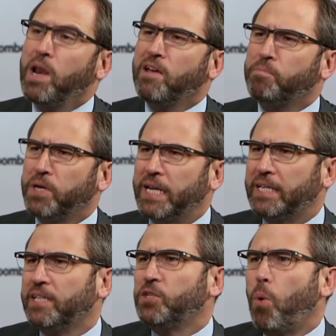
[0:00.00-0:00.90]
have
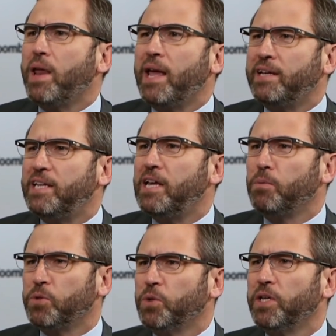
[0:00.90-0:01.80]
predicted 2018
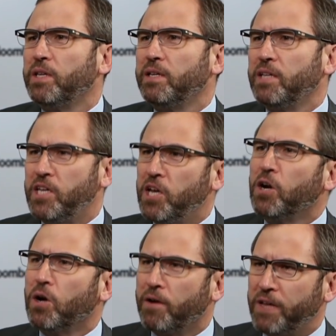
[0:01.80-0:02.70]
was really the
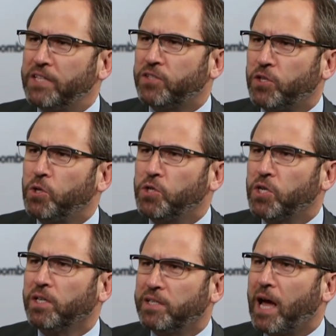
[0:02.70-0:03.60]
year of
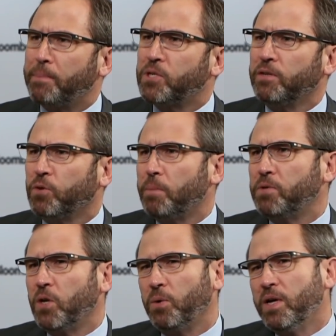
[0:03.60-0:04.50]
institutional adoption of
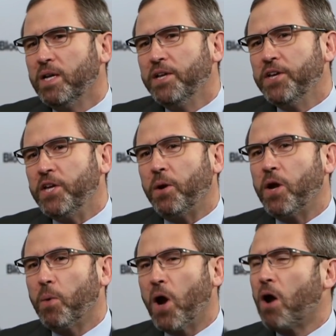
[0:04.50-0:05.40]
crypto.
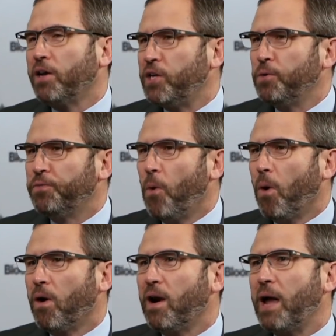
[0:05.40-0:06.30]
Here we are in
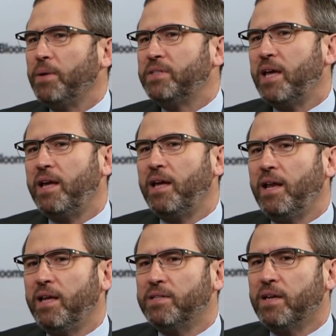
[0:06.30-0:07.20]
Q4, and I would say it
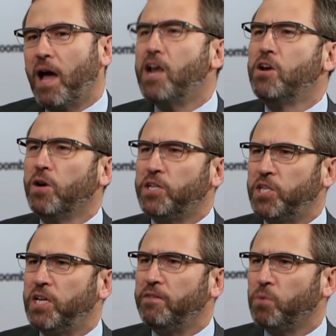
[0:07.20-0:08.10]
has
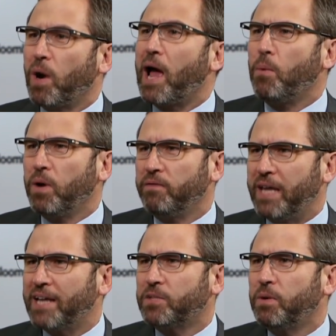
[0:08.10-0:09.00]
underachieved what I would have
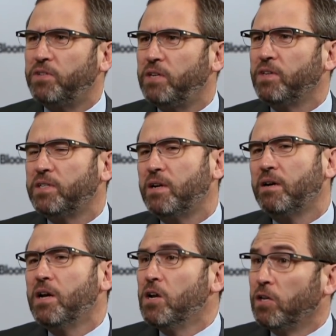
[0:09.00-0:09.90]
guessed would achieve this
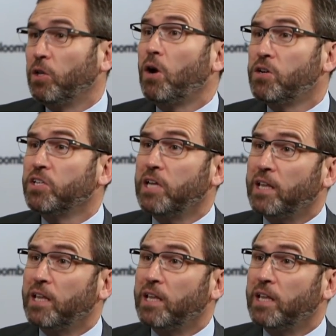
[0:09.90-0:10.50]
year, largely,